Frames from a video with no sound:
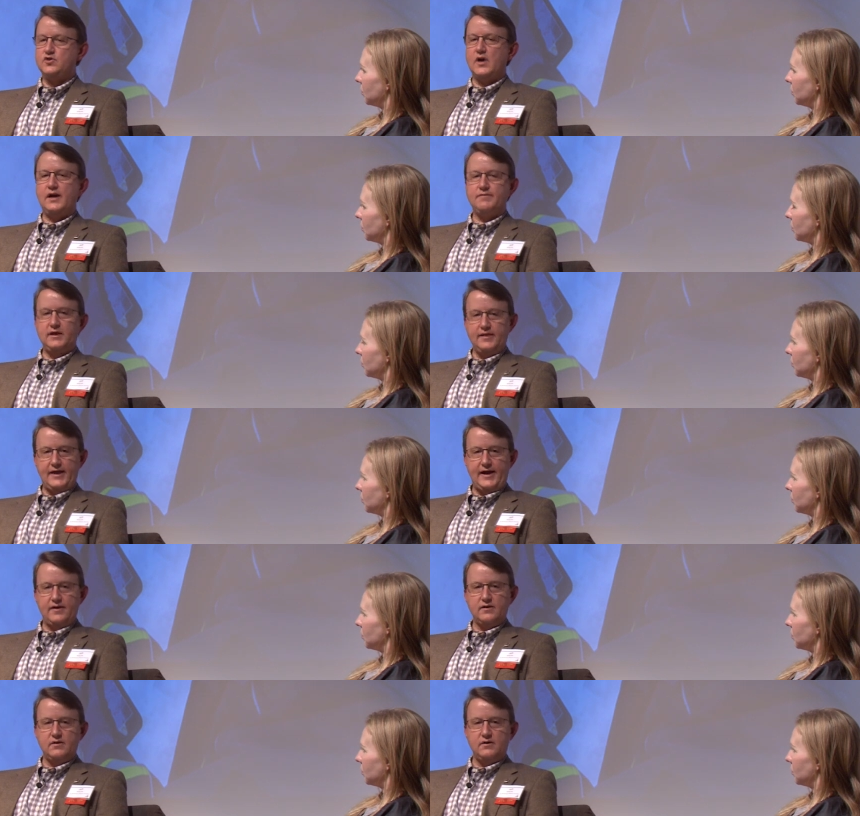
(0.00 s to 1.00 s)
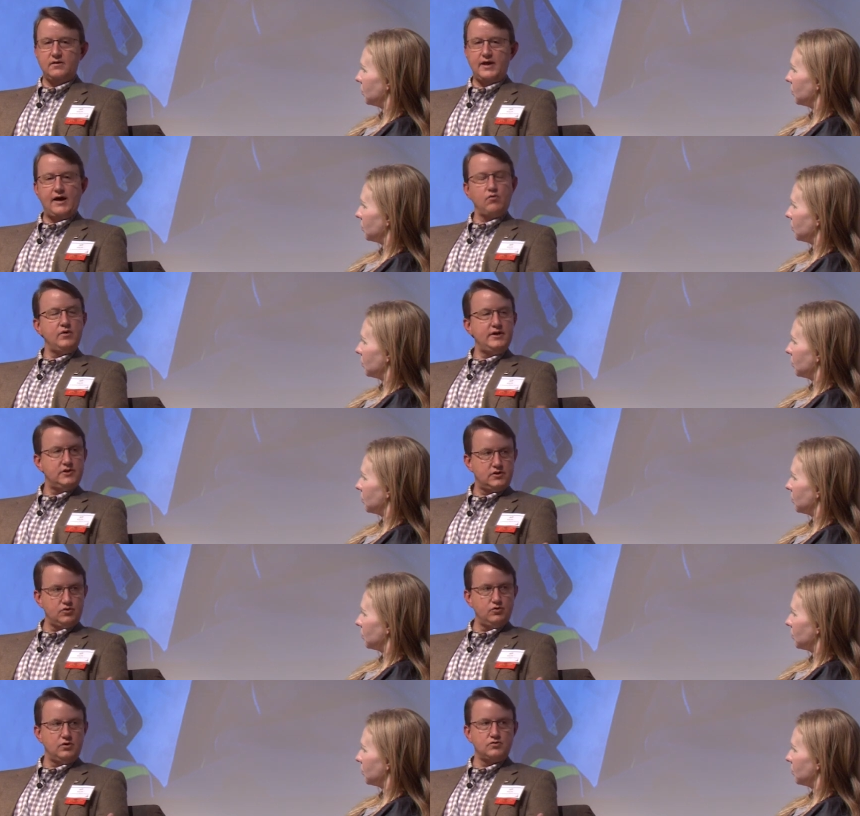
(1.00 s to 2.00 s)
Speaker 1: driving that outreach
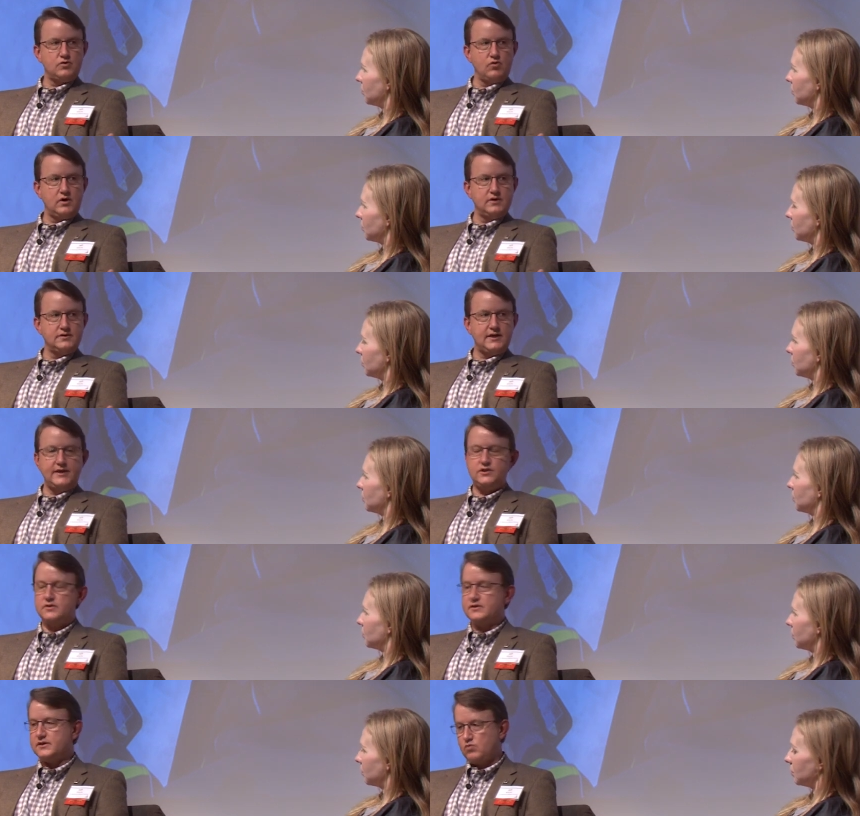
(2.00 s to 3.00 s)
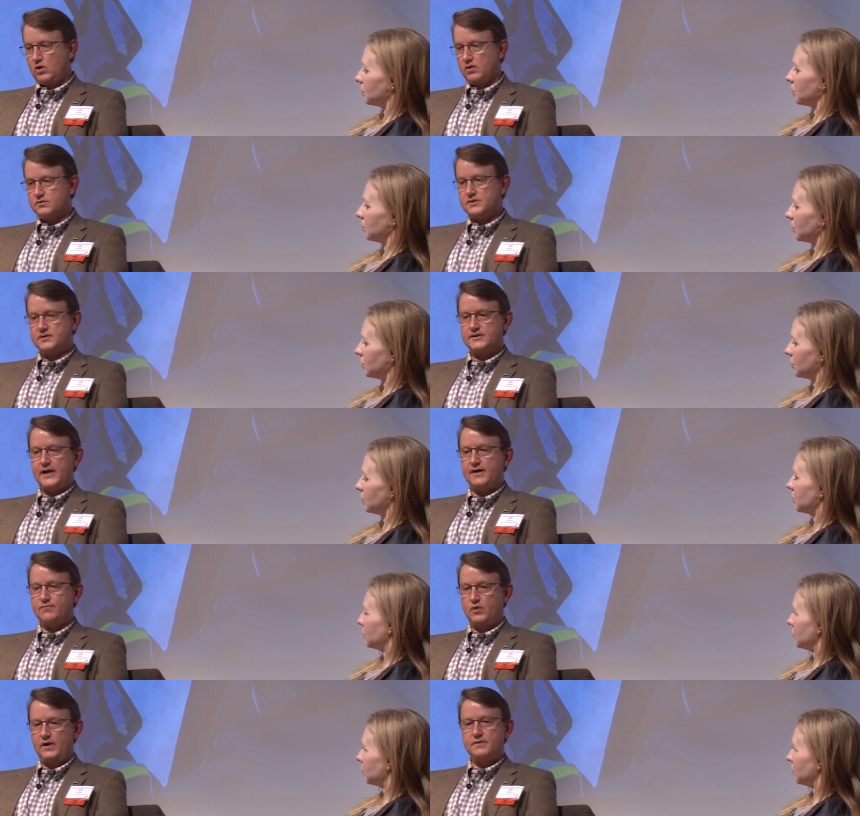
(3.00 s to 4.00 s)
through those organizations as well as the
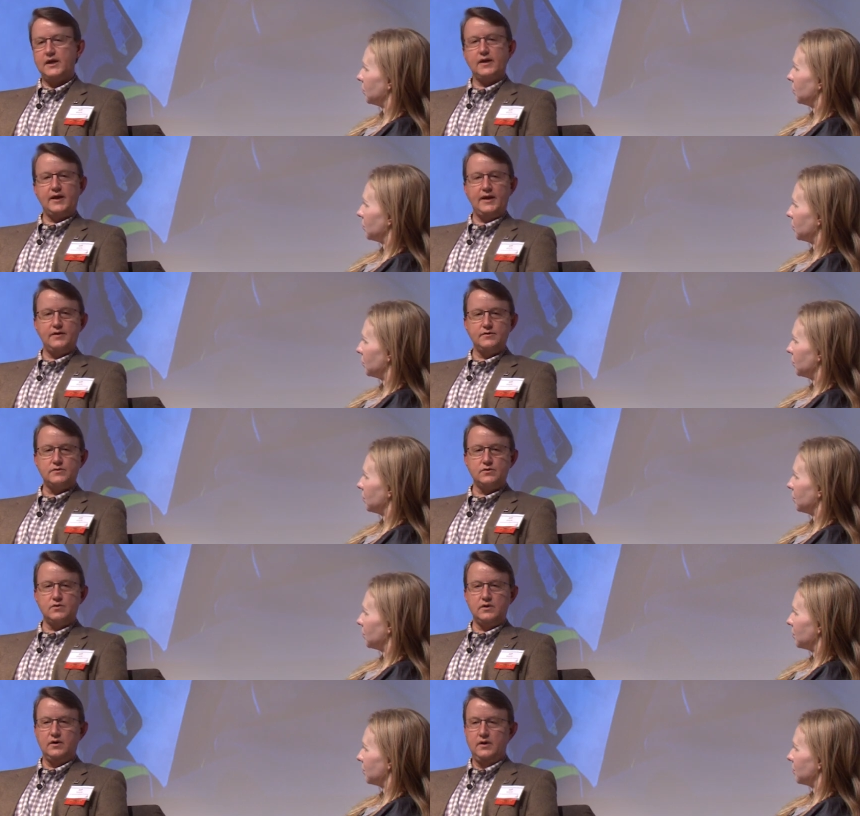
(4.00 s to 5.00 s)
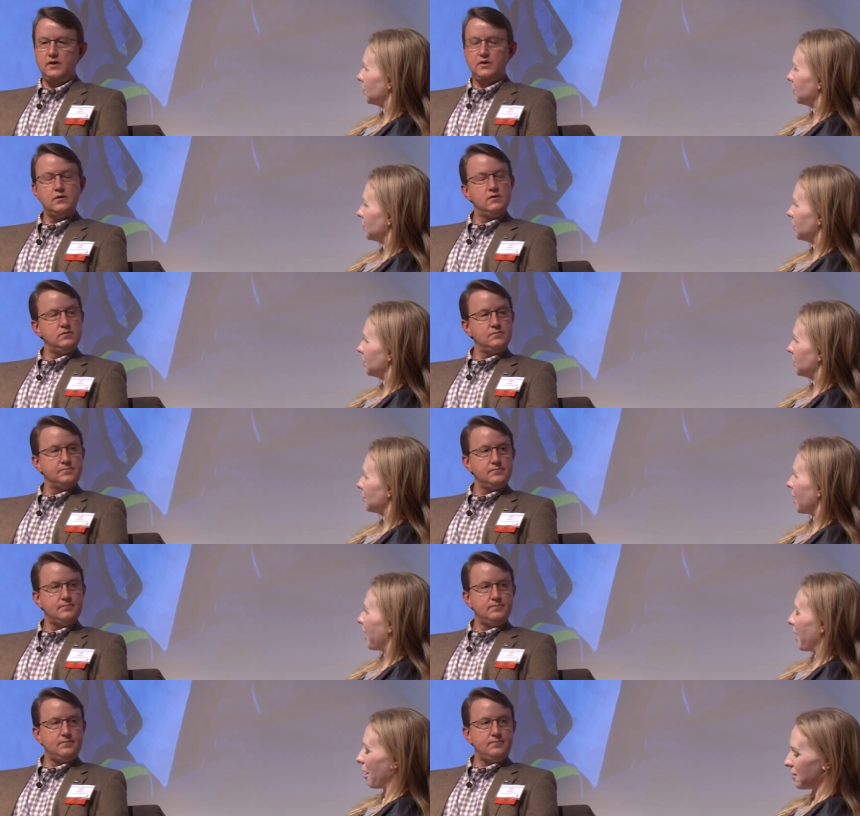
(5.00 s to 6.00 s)
staff we have dedicated to
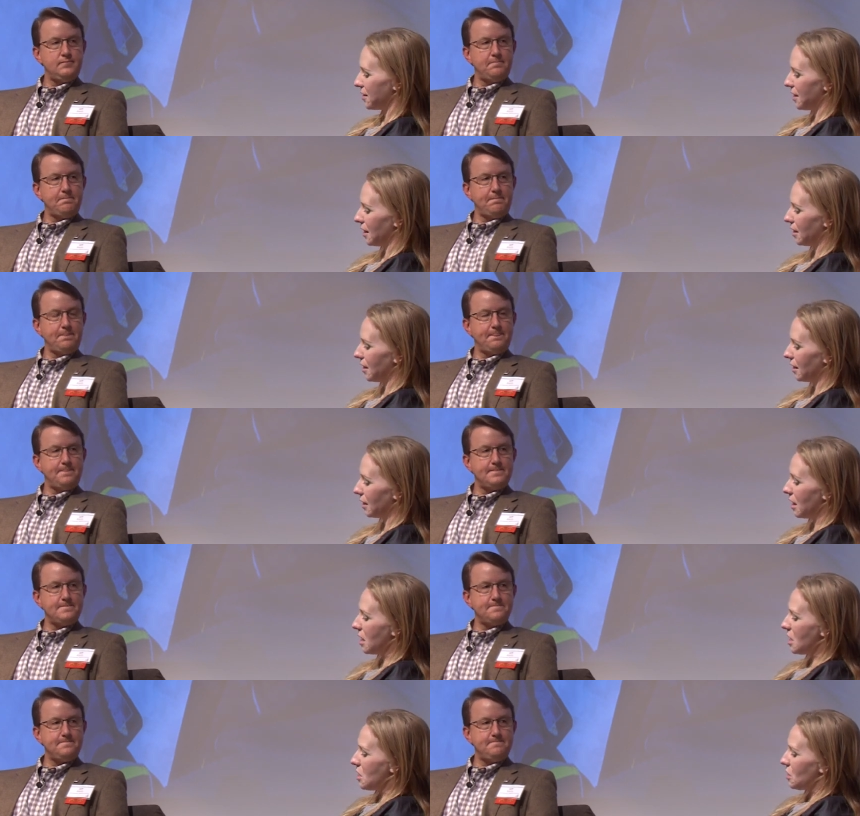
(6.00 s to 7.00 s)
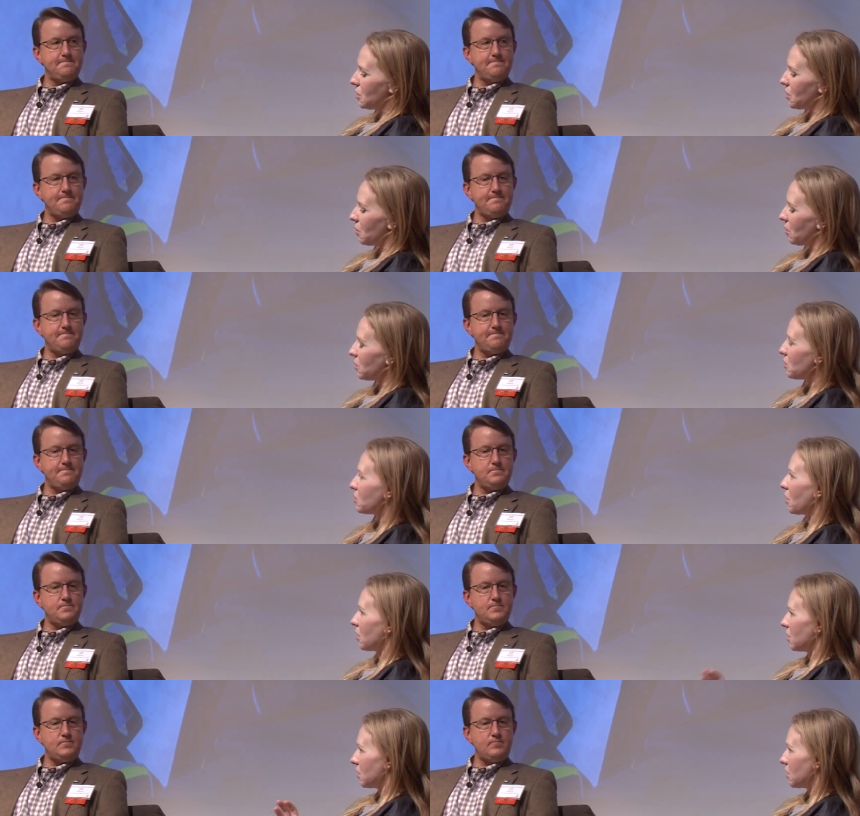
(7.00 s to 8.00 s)
it.
Speaker 2: Outstanding. So you
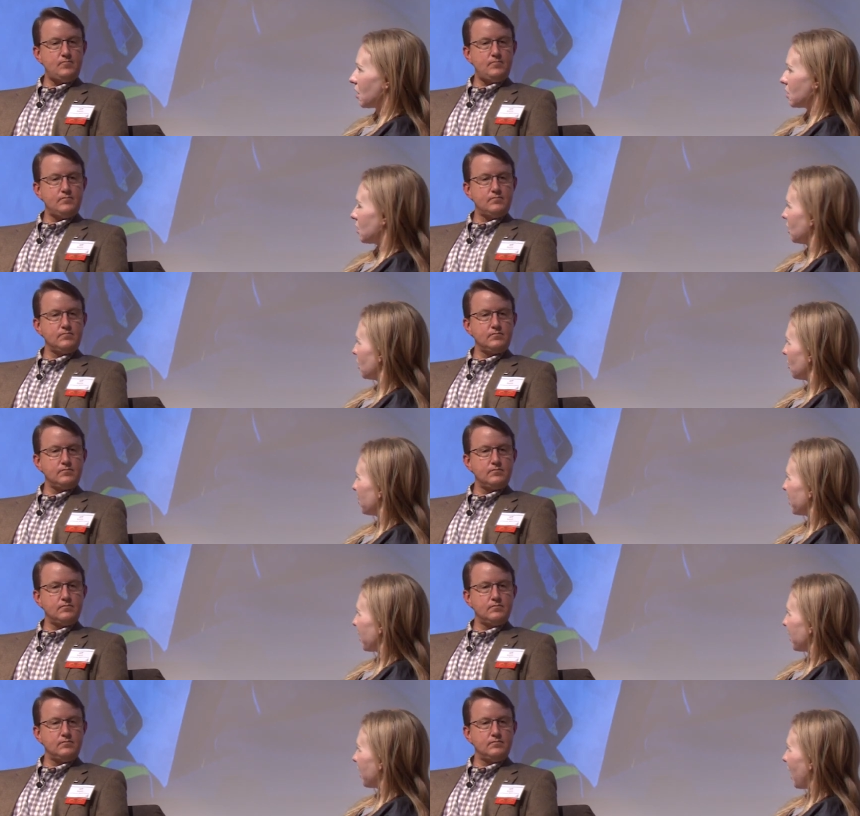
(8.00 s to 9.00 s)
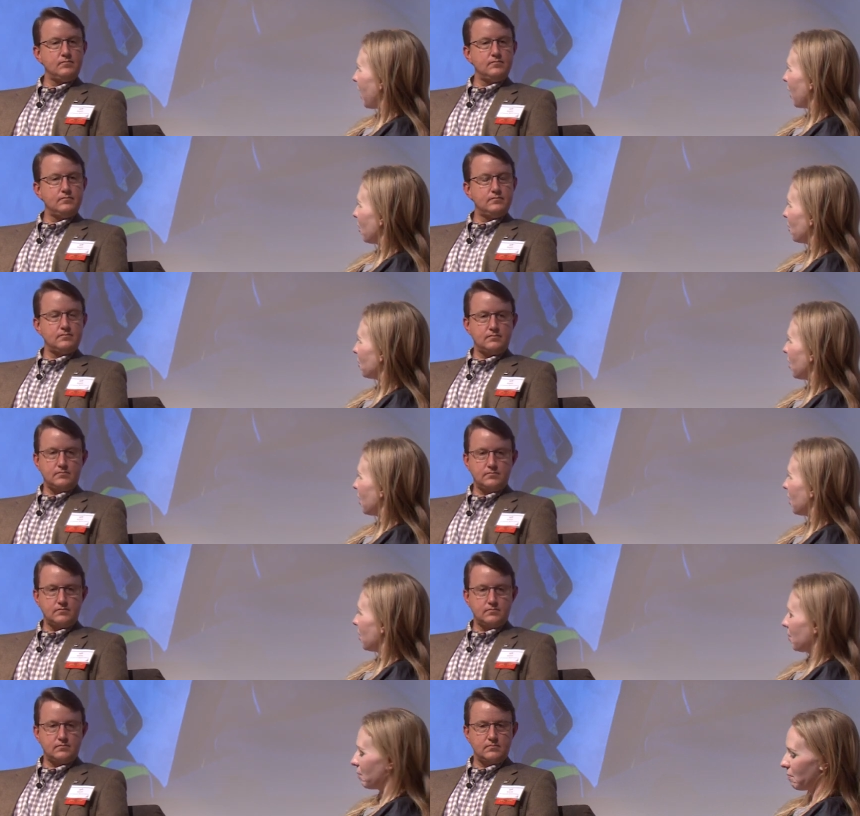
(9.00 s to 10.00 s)
started to touch a little bit on
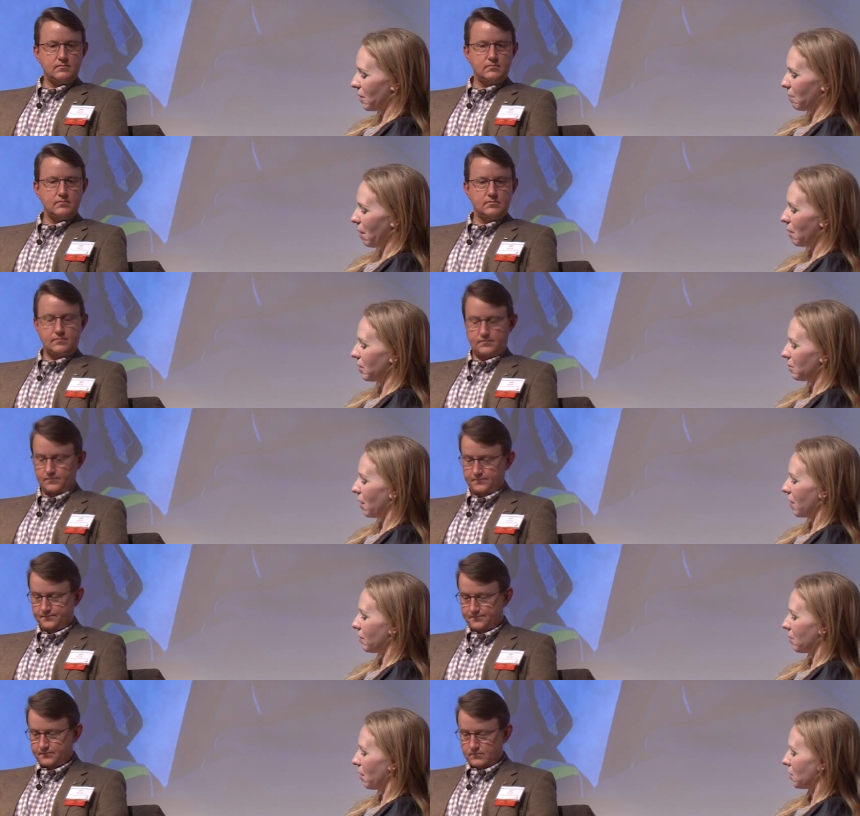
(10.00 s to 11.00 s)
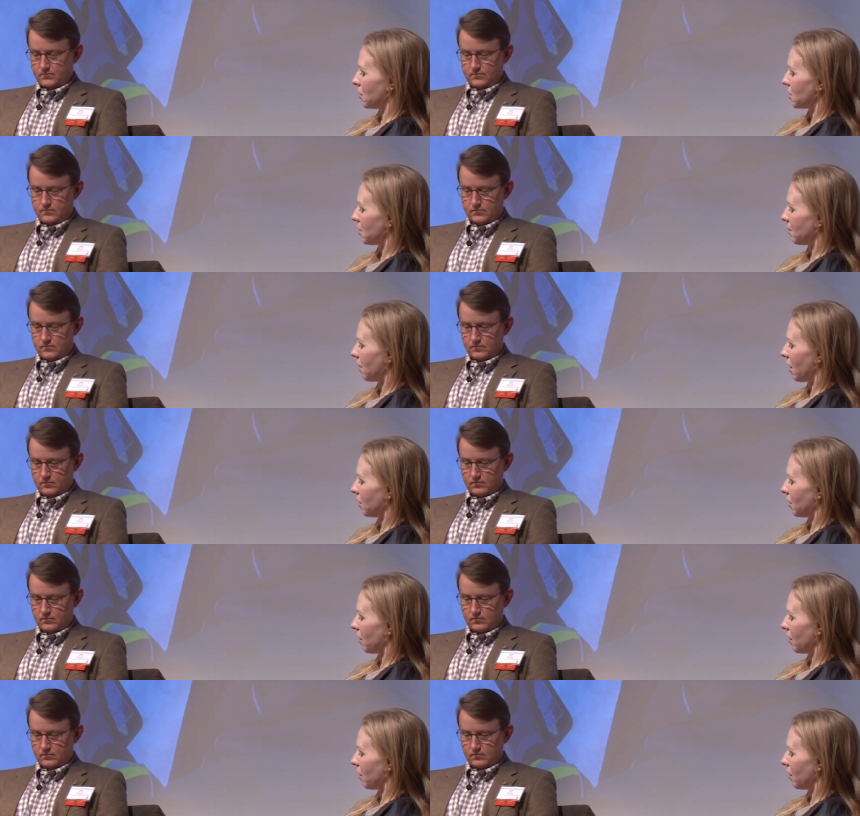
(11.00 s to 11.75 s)
how the public-private partnership model